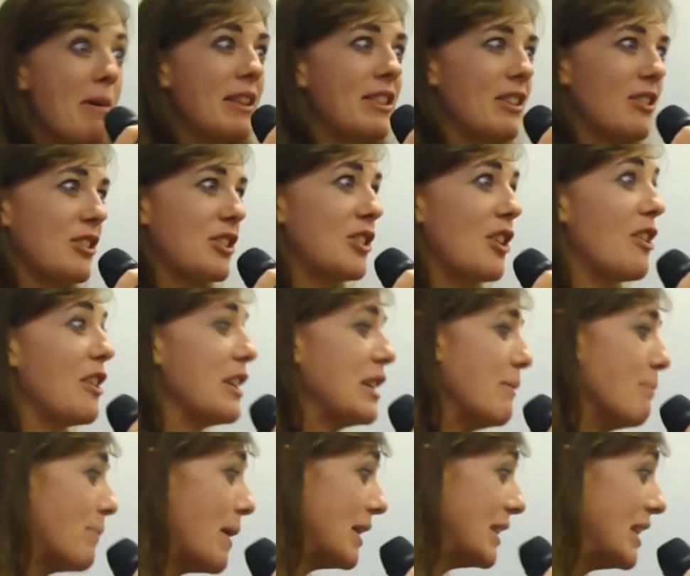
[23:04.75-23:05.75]
but they're starting
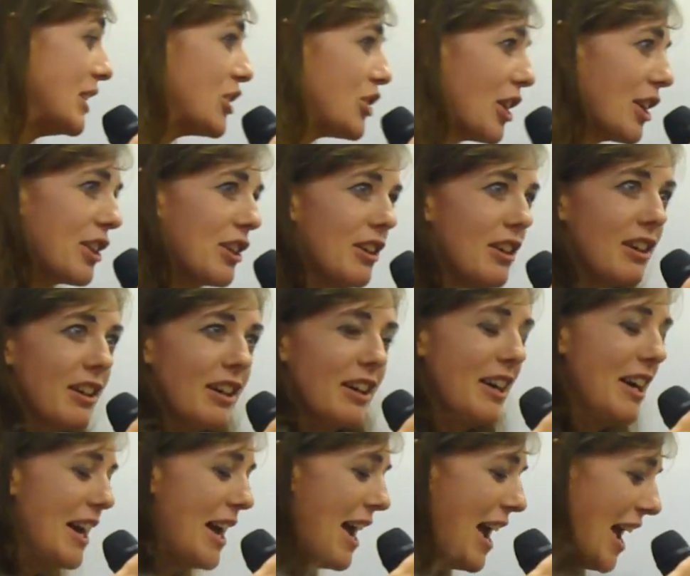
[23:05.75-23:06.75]
to butt each
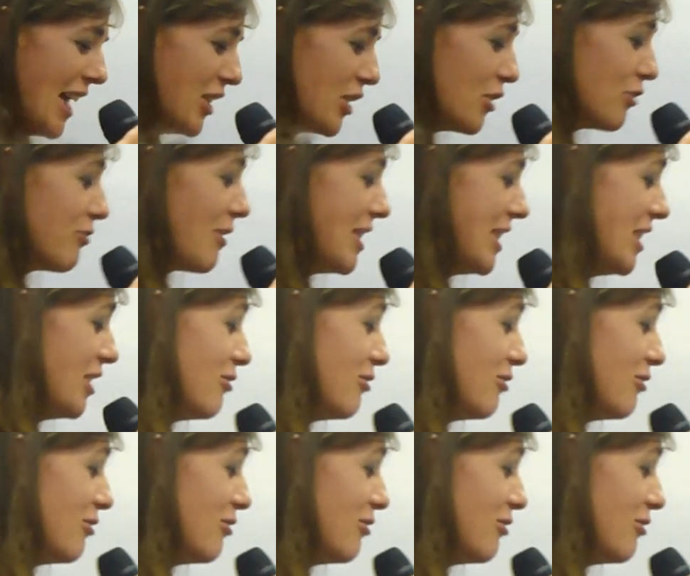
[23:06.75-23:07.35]
other, and they're running